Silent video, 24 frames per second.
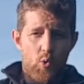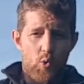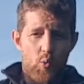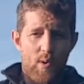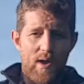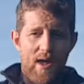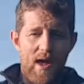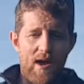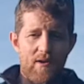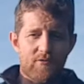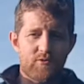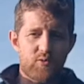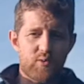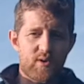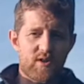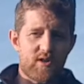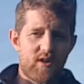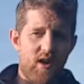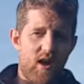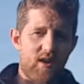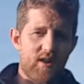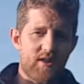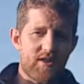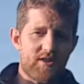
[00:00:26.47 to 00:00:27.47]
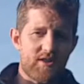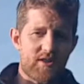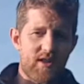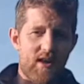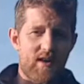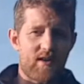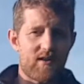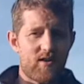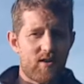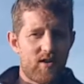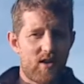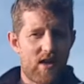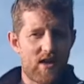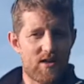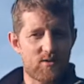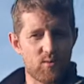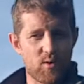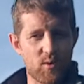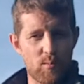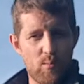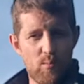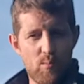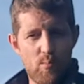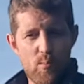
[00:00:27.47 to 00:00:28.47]
we have to acknowledge that as
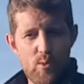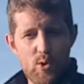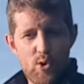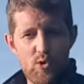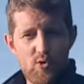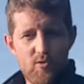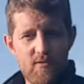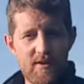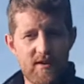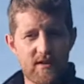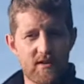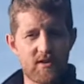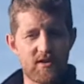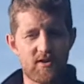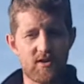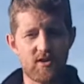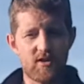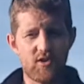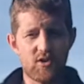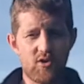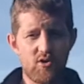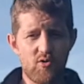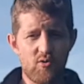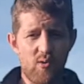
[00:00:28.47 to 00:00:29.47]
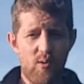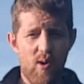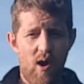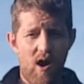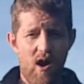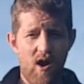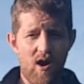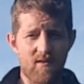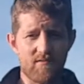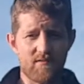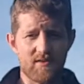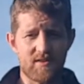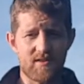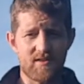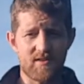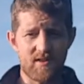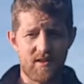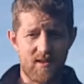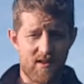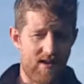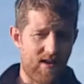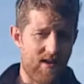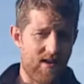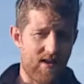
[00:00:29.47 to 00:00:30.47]
we move into the new harvest,
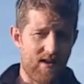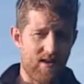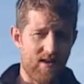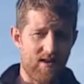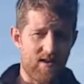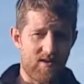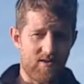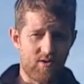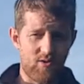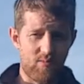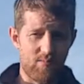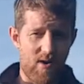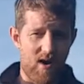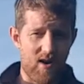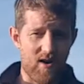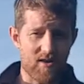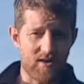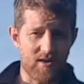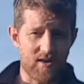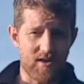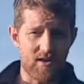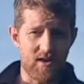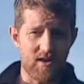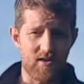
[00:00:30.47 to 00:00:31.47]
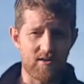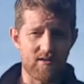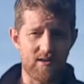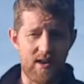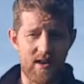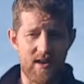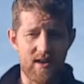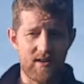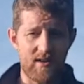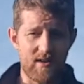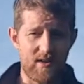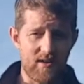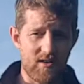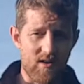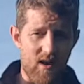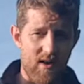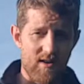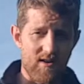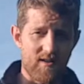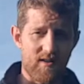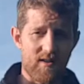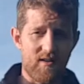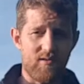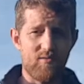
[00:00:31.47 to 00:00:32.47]
new marketing year,
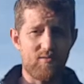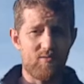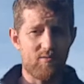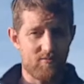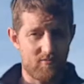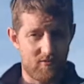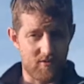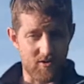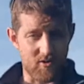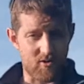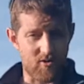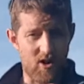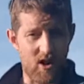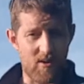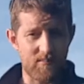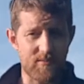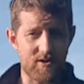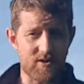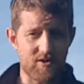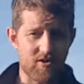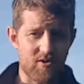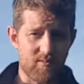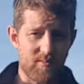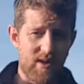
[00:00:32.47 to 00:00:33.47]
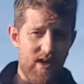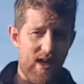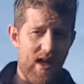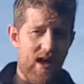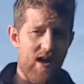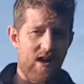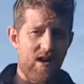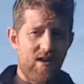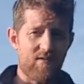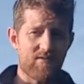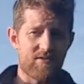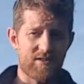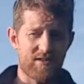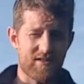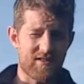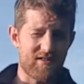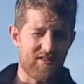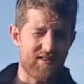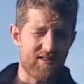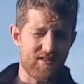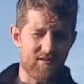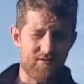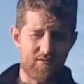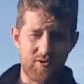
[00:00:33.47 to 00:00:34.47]
18-19, for the crop that's going to be
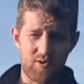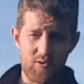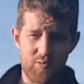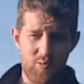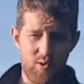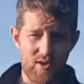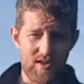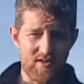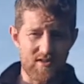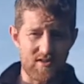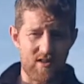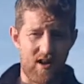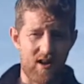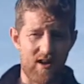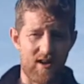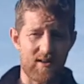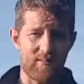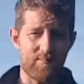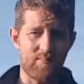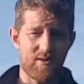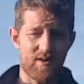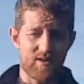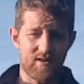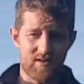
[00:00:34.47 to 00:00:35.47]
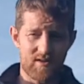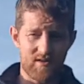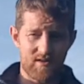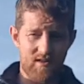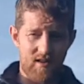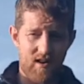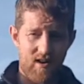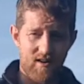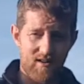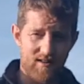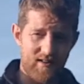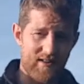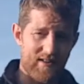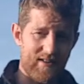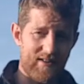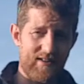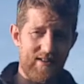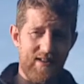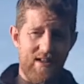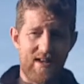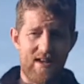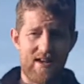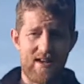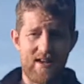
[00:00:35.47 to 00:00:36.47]
harvested in a few weeks' time, starting
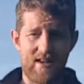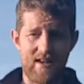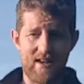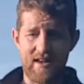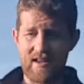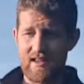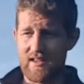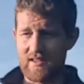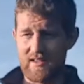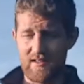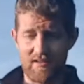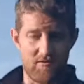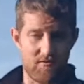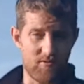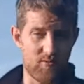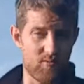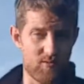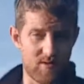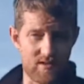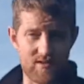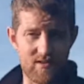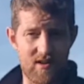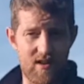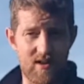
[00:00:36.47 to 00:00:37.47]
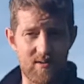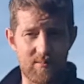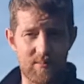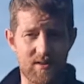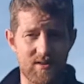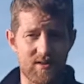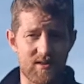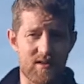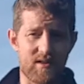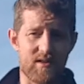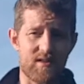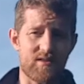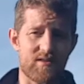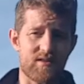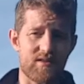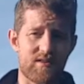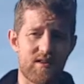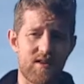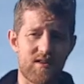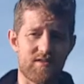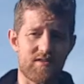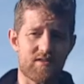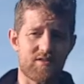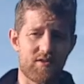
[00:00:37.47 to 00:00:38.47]
in a few weeks' time in
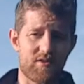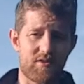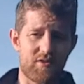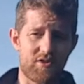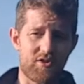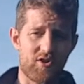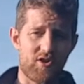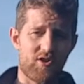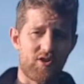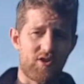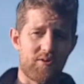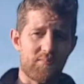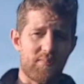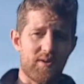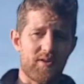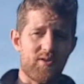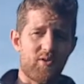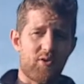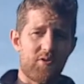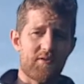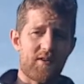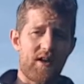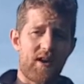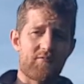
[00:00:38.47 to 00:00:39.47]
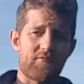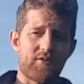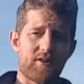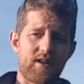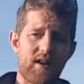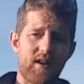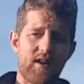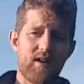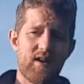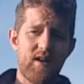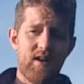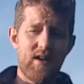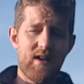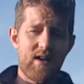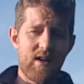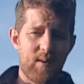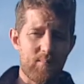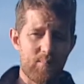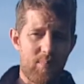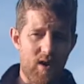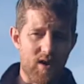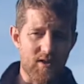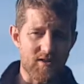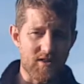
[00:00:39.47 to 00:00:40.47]
Southern Europe and North Africa
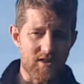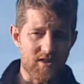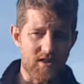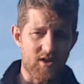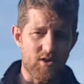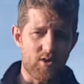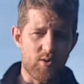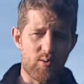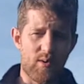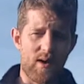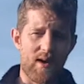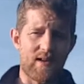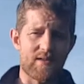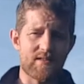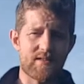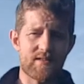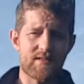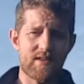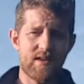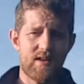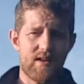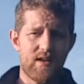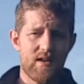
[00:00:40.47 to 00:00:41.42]
and parts of the US,